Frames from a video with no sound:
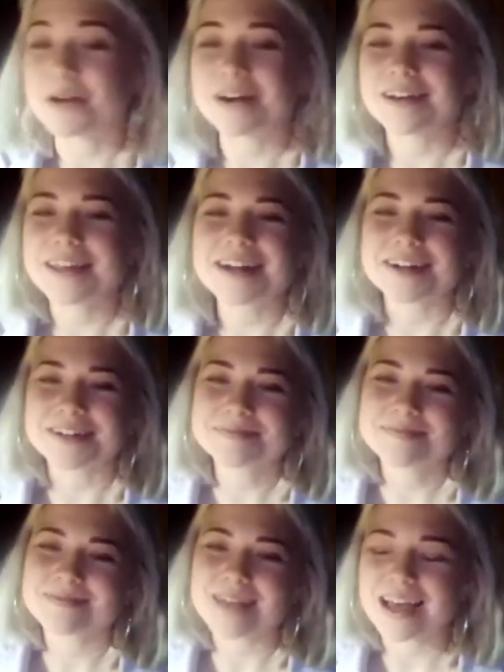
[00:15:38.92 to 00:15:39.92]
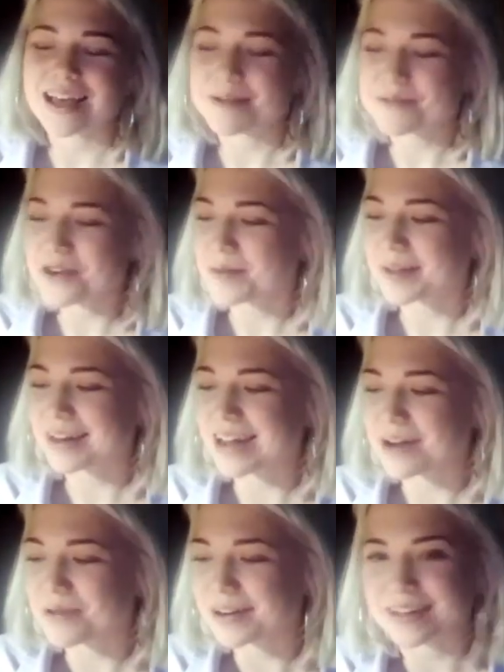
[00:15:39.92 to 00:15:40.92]
year, upcoming
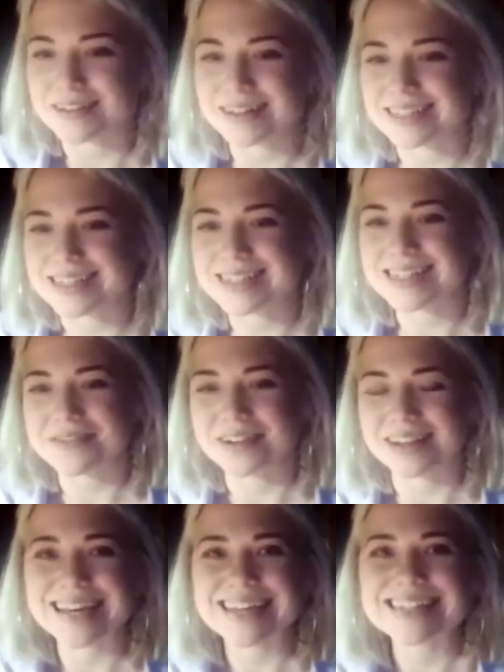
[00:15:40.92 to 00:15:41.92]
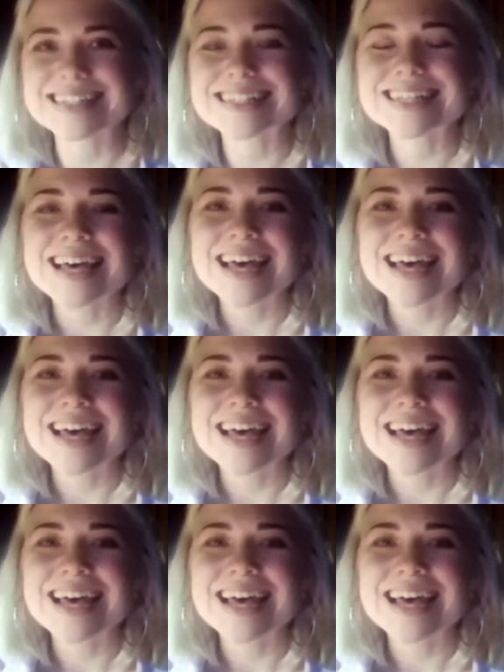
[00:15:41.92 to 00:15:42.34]
our year in just several days,